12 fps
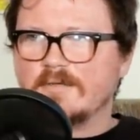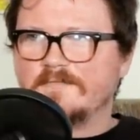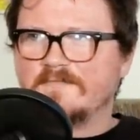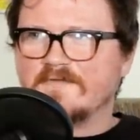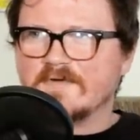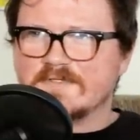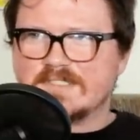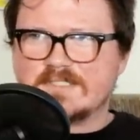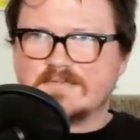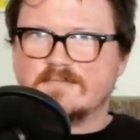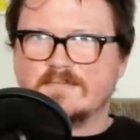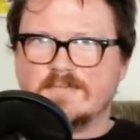
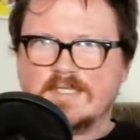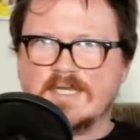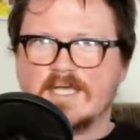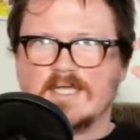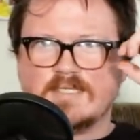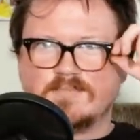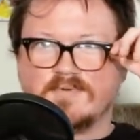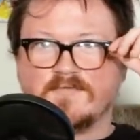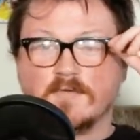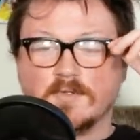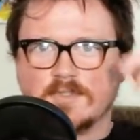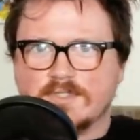first night
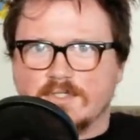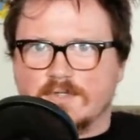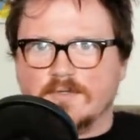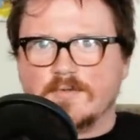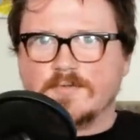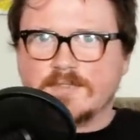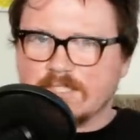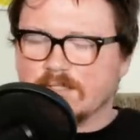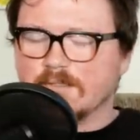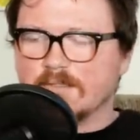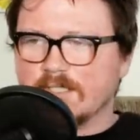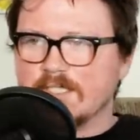before the show
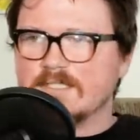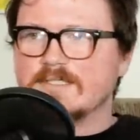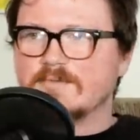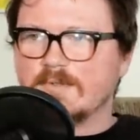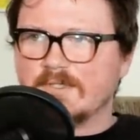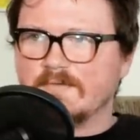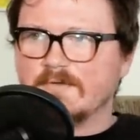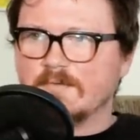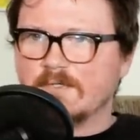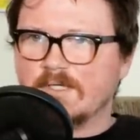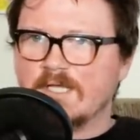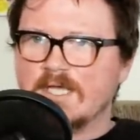dinner is with
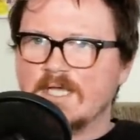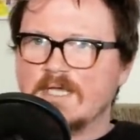everyone.